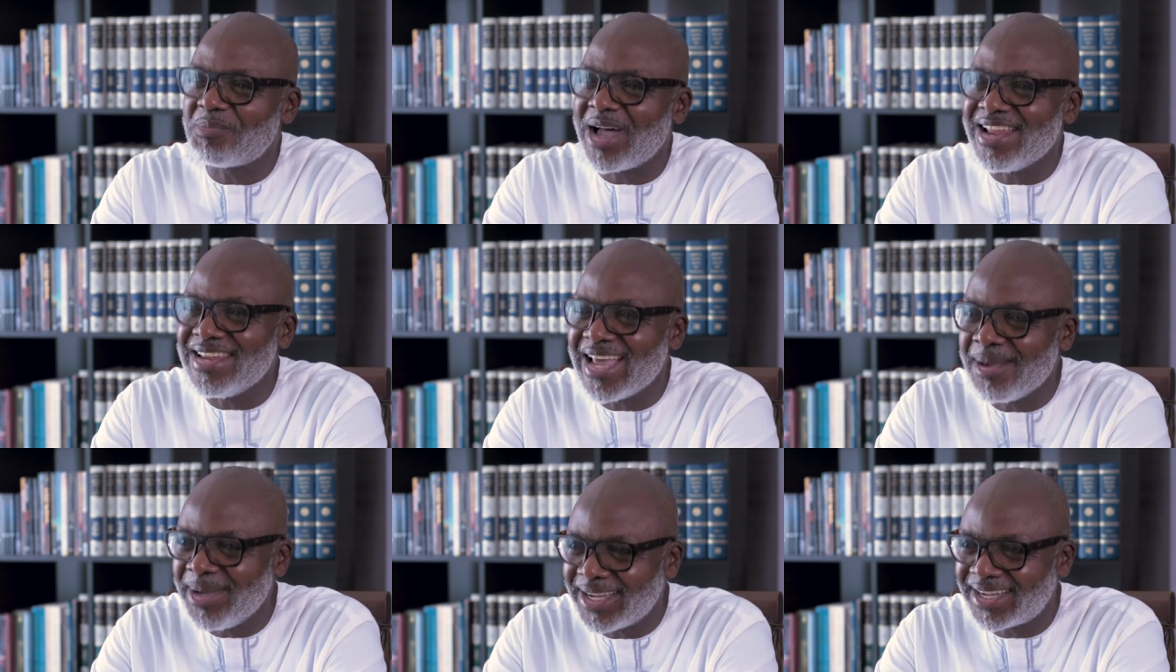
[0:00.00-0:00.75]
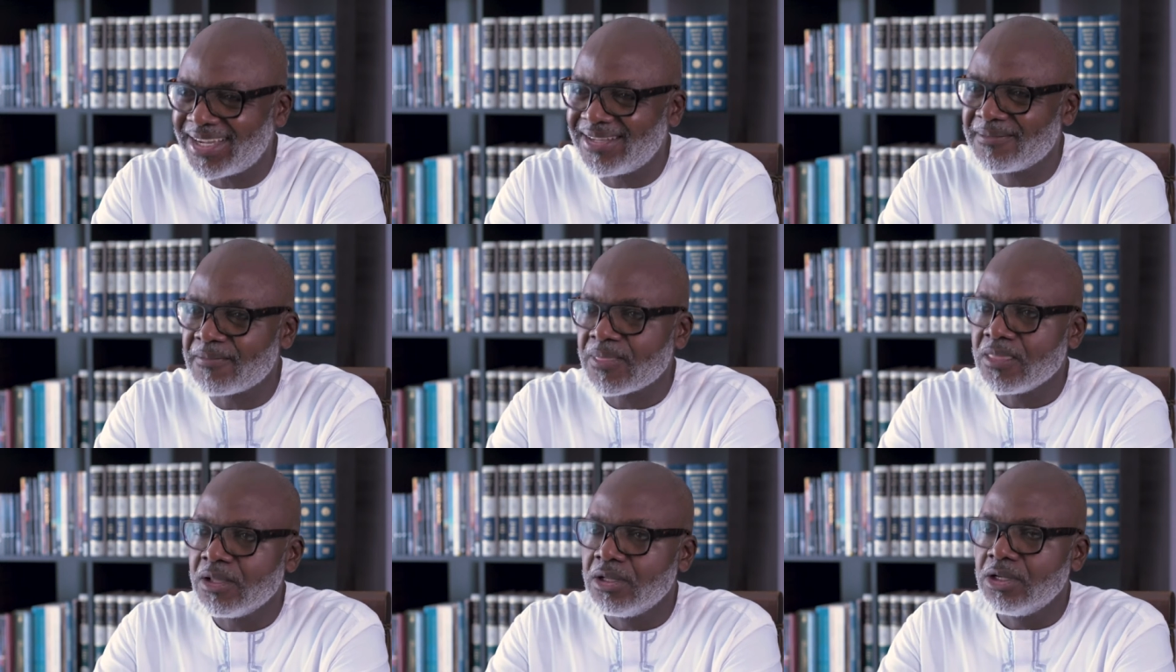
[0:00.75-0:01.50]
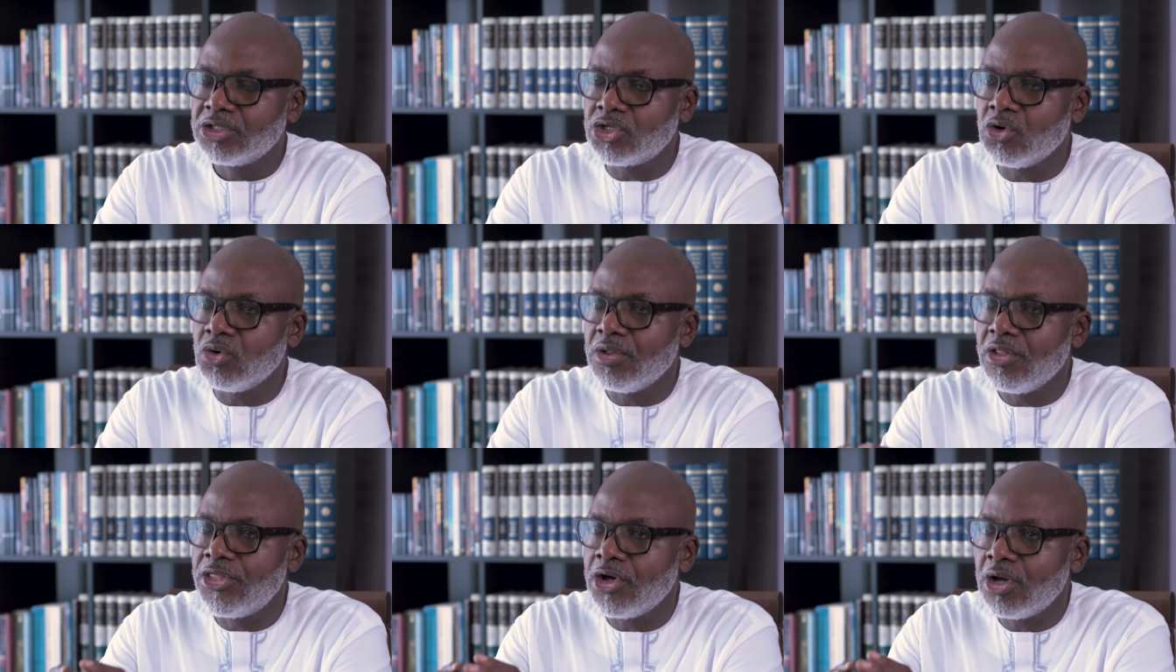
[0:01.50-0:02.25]
pandemic. So,
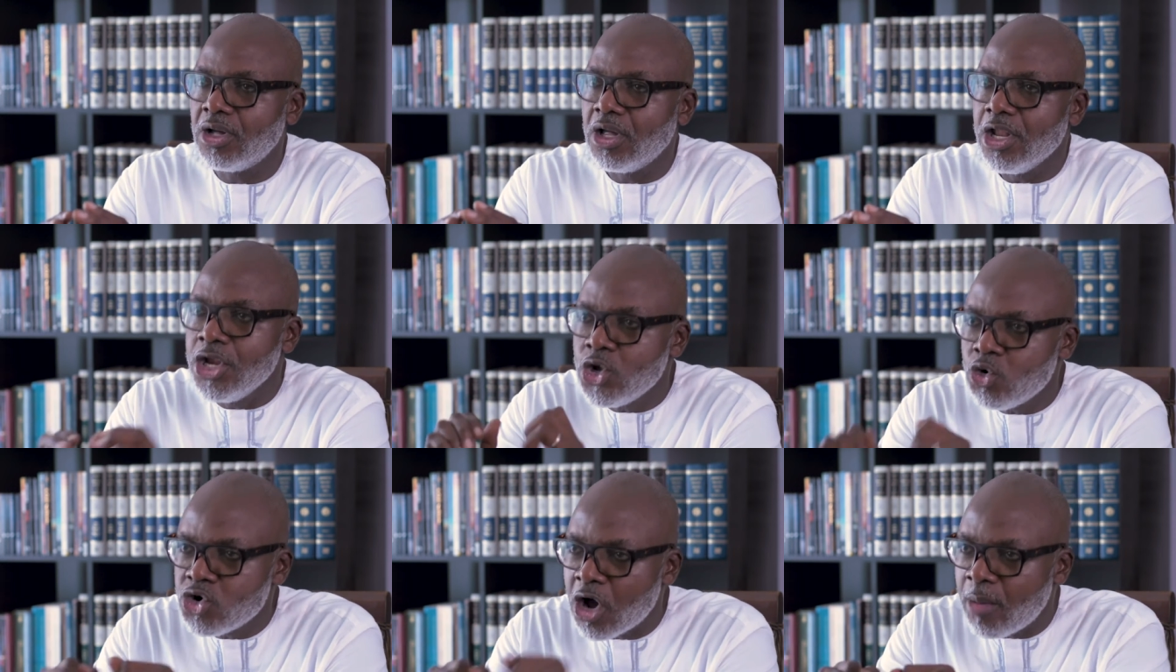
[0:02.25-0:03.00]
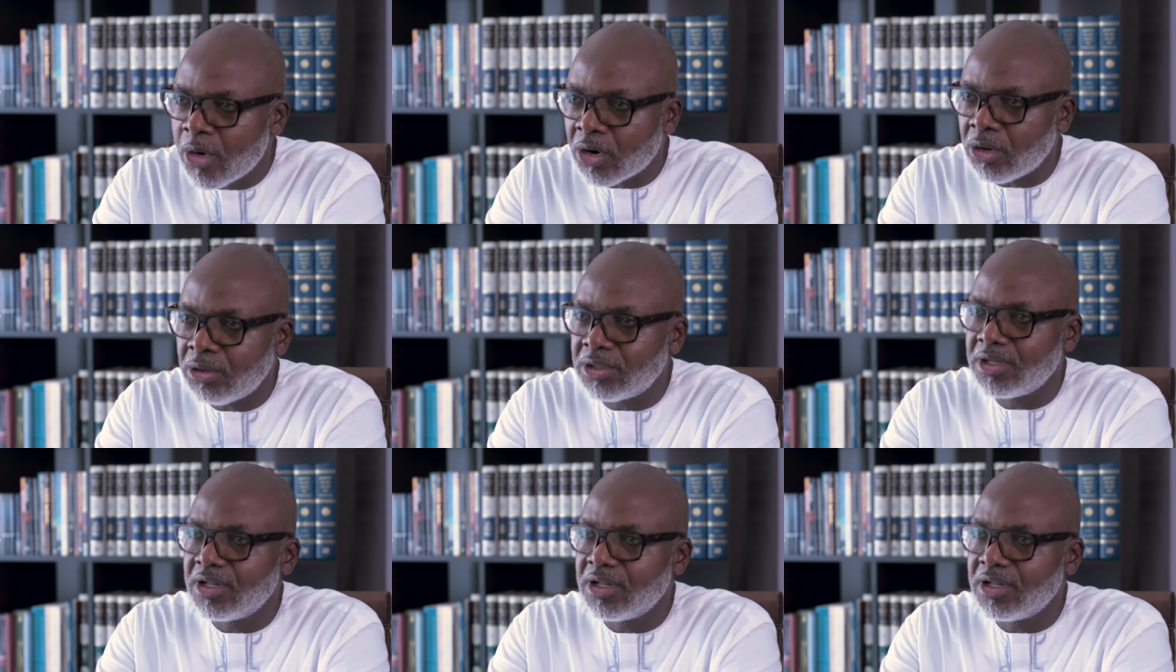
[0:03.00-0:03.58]
the new normal